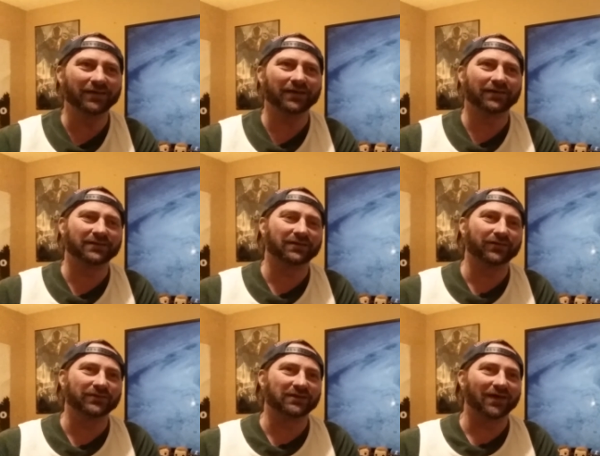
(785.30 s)
you get
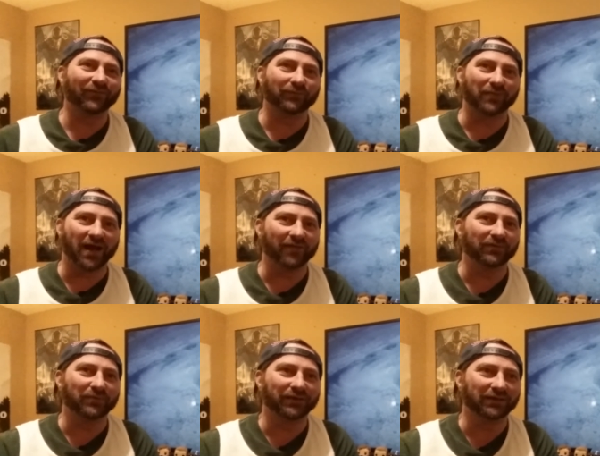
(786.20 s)
good stuff from
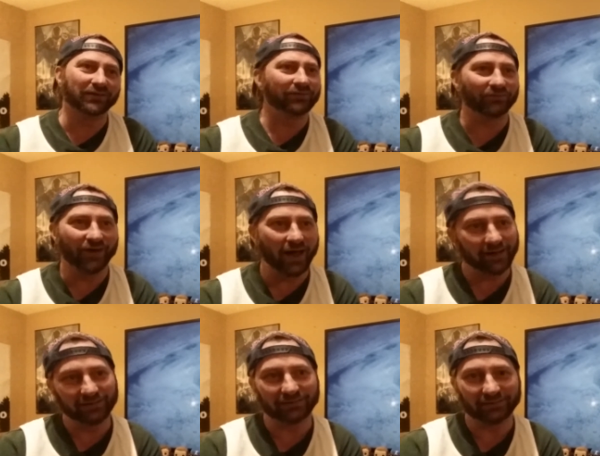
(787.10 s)
everybody good
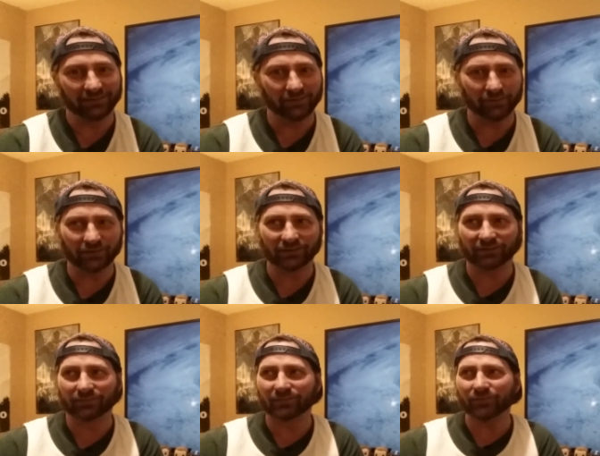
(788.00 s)
lines in here just
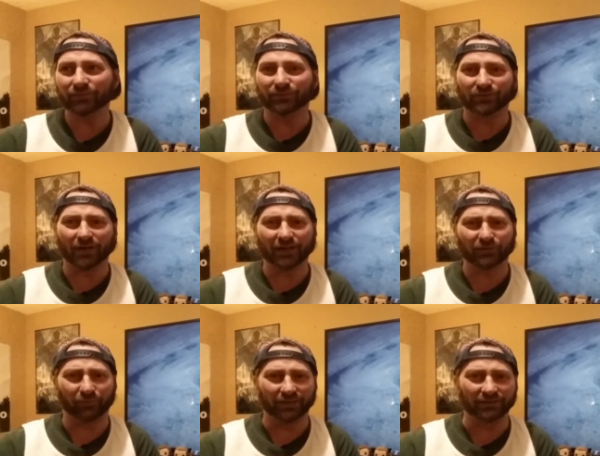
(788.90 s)
total
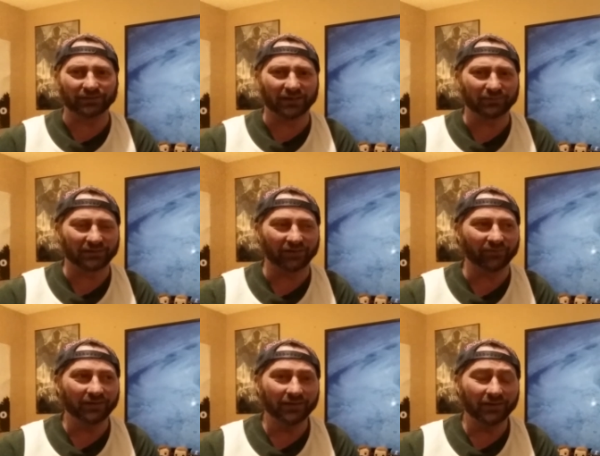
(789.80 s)
joss whedon type
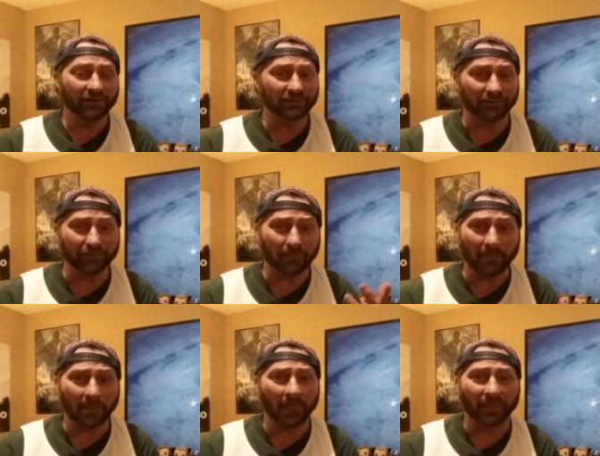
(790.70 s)
stuff so
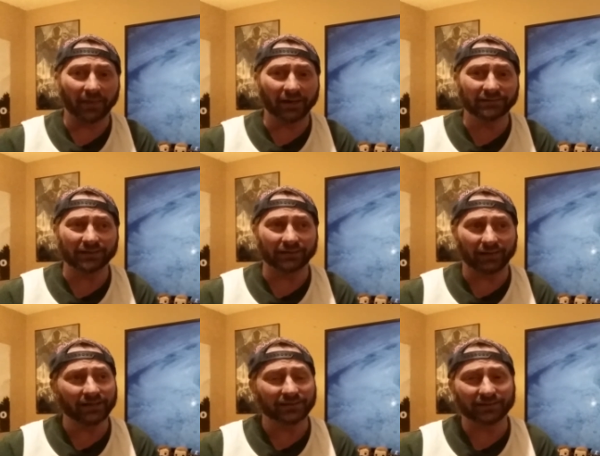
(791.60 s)
that's it.
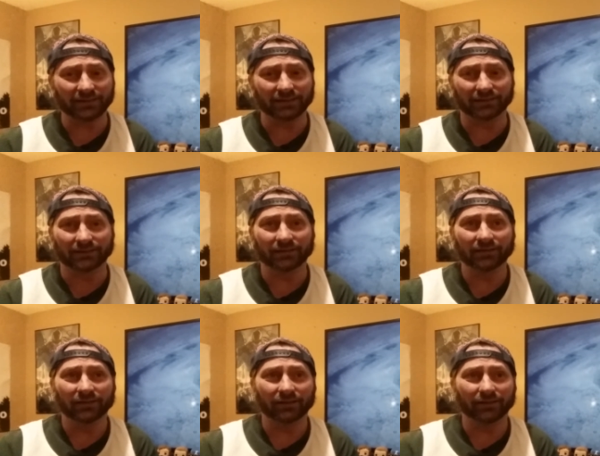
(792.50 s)
That's seeds.
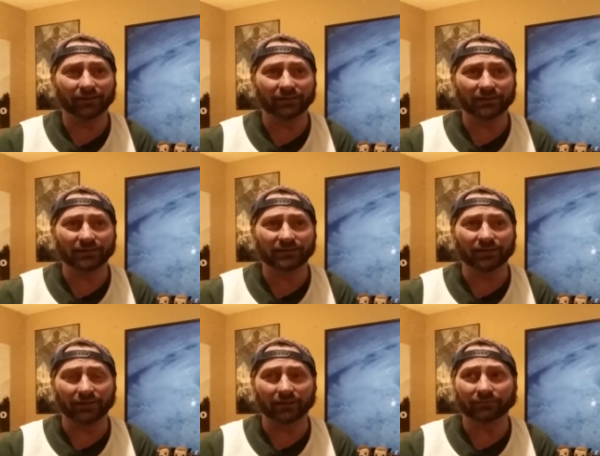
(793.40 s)
Uh, the kids
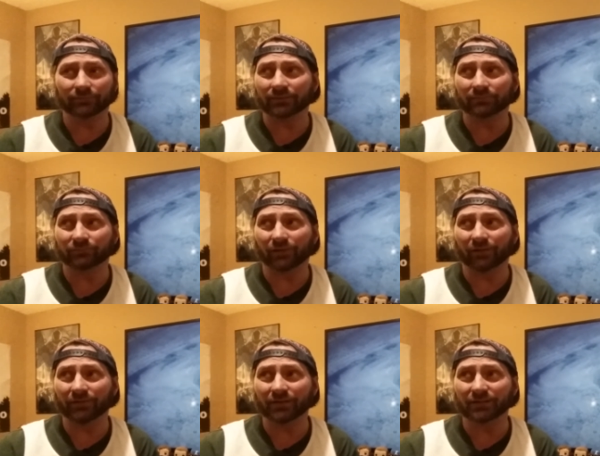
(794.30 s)
go, you know, yeah, I
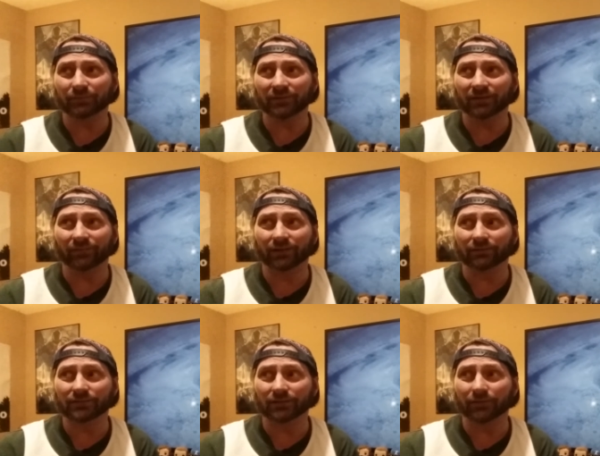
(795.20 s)
already explained
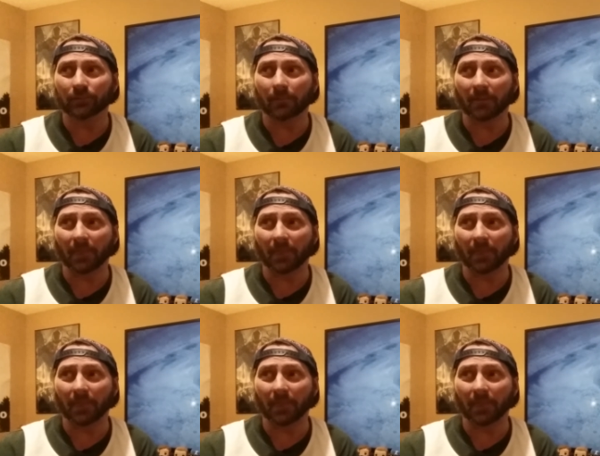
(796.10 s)
everything. So